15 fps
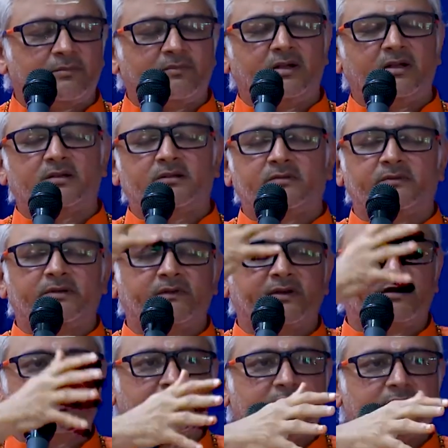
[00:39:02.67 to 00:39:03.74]
built, we were
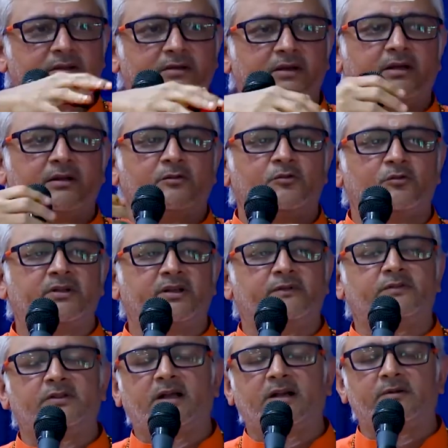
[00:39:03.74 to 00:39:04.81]
sitting there, Gurudev
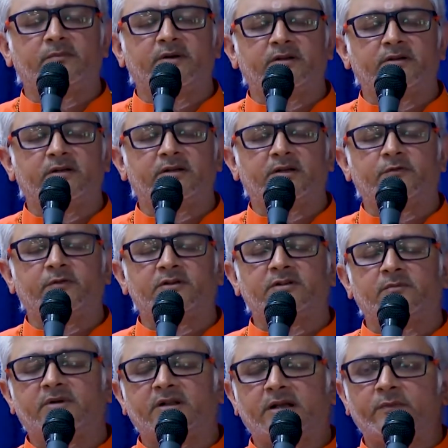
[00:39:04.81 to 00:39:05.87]
sat, meditated for
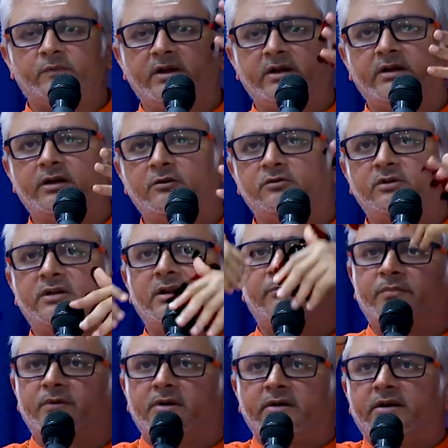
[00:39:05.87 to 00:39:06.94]
some time, went into the
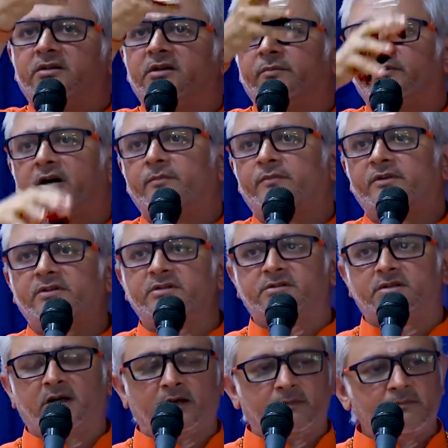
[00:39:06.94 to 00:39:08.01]
temple, did the Pran
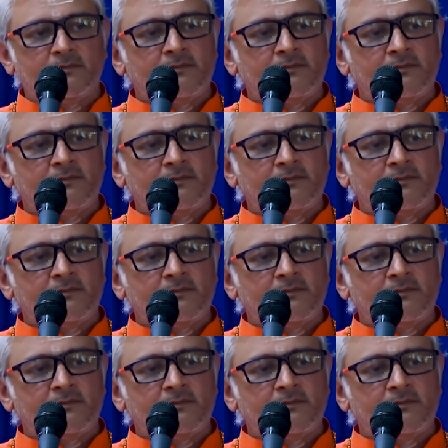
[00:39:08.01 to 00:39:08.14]
Pratishtha,